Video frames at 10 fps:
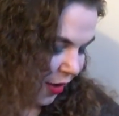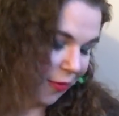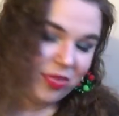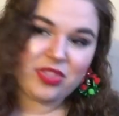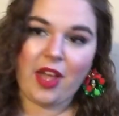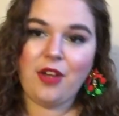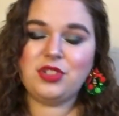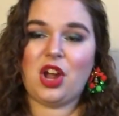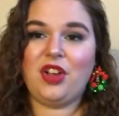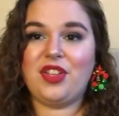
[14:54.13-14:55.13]
go.
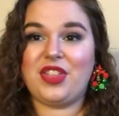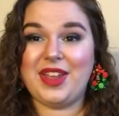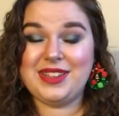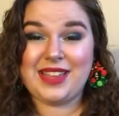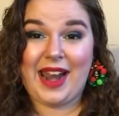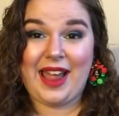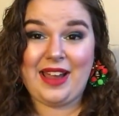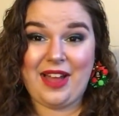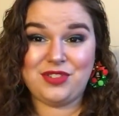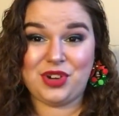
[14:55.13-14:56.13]
Those are the things that I
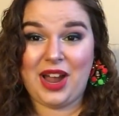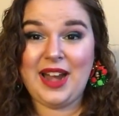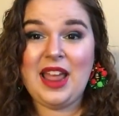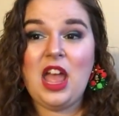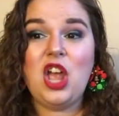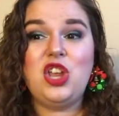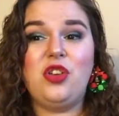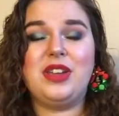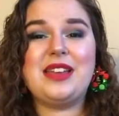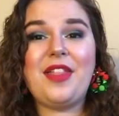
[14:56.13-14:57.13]
have tried.
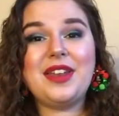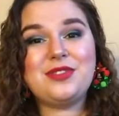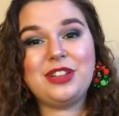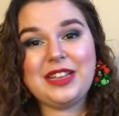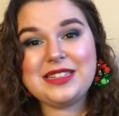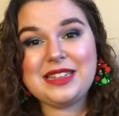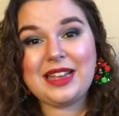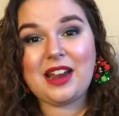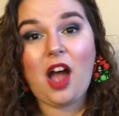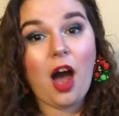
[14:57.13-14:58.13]
You can tell that it's really easy to
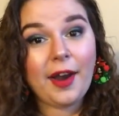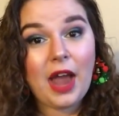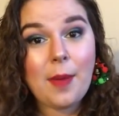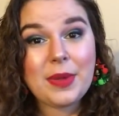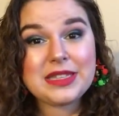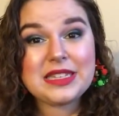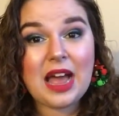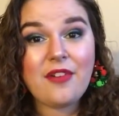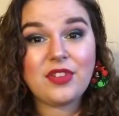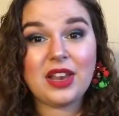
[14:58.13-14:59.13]
get caught up in
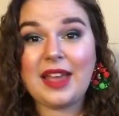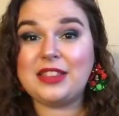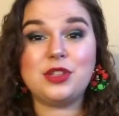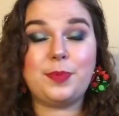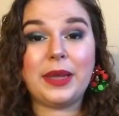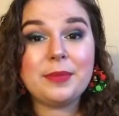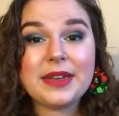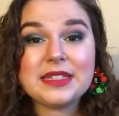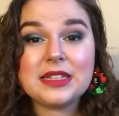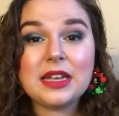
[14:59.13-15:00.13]
stuff, like those
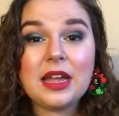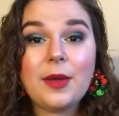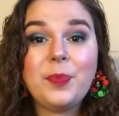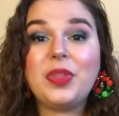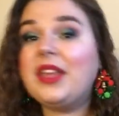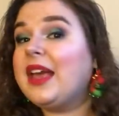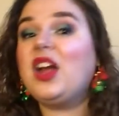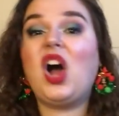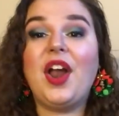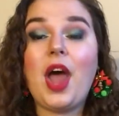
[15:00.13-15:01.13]
pigments.
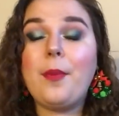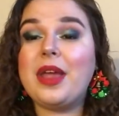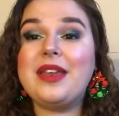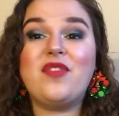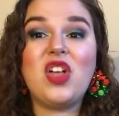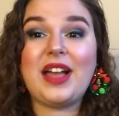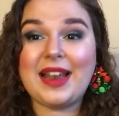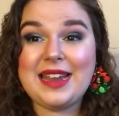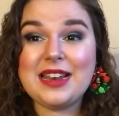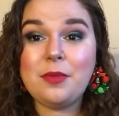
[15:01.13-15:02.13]
Get caught up, feel like I need